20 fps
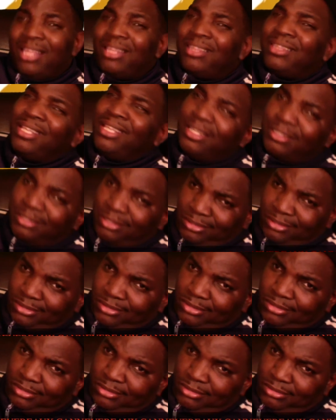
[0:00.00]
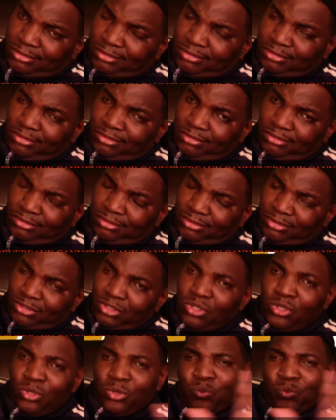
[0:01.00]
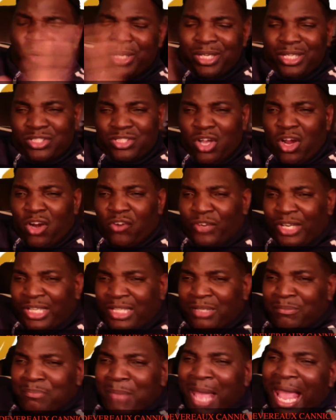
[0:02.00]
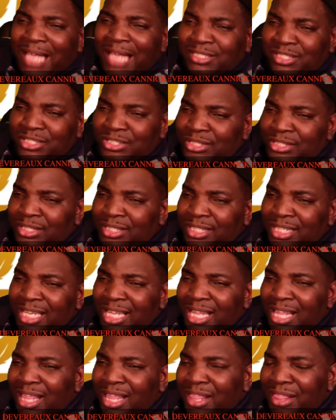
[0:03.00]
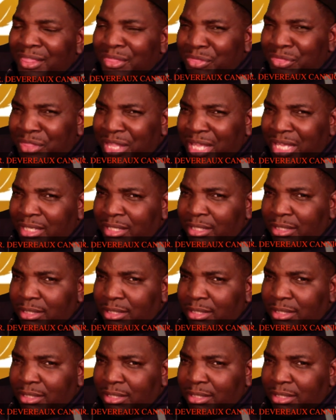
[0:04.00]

this when it's already mastered then?